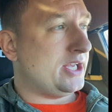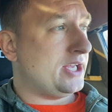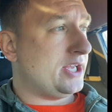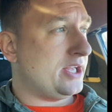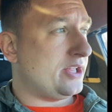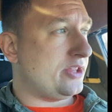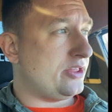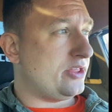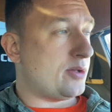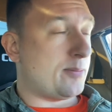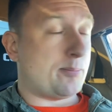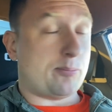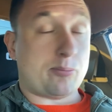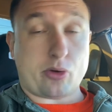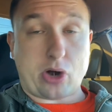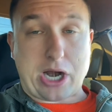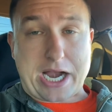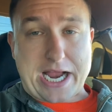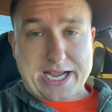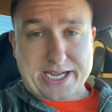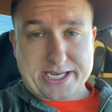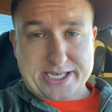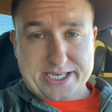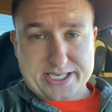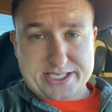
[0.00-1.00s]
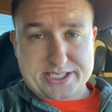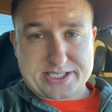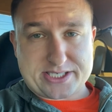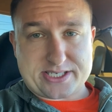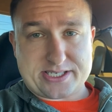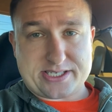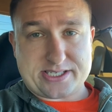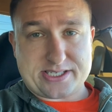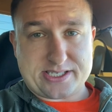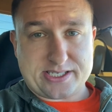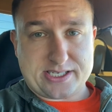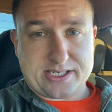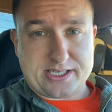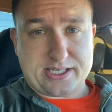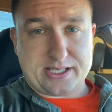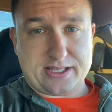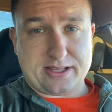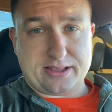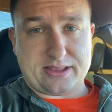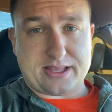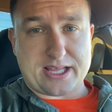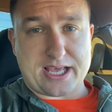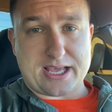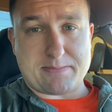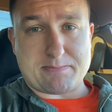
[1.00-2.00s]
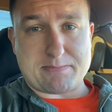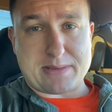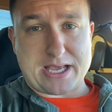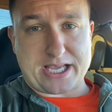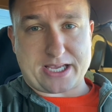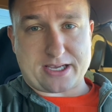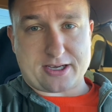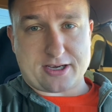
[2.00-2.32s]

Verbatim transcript: The brackets, they make